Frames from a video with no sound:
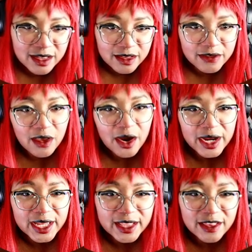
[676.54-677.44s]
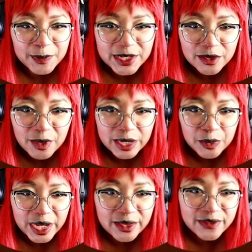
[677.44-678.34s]
Sorry, it's been quite a
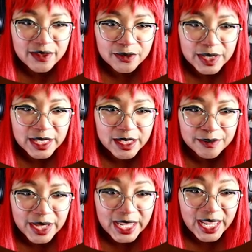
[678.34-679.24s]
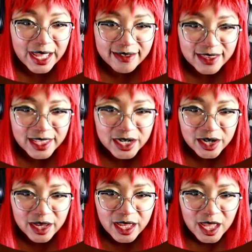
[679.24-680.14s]
while since my last
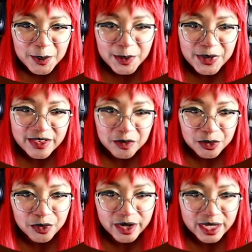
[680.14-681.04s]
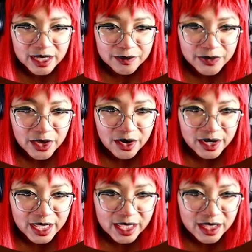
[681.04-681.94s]
letter. Been busy with work at
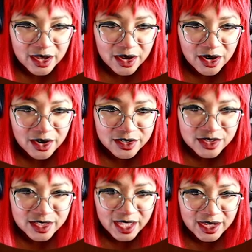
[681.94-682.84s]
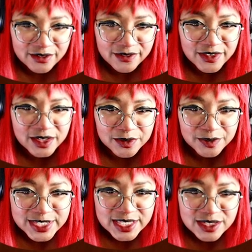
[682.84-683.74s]
Archgate
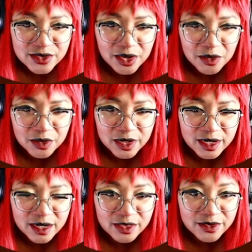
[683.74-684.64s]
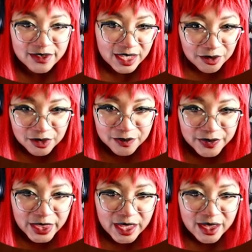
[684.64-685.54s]
Films. The studio ordered another sequel,
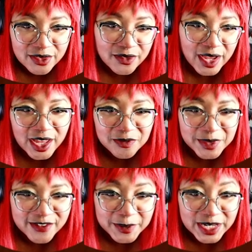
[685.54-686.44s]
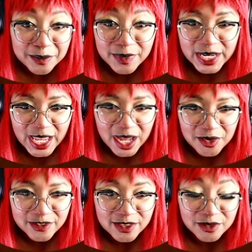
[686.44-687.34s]
so I have been spending many
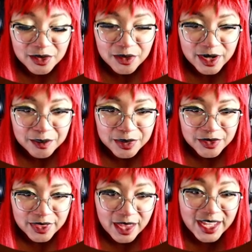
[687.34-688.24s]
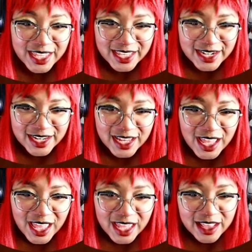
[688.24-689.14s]
hours in the recording booth again.
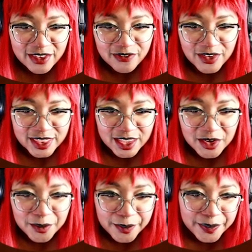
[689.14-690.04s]
It's fun, though.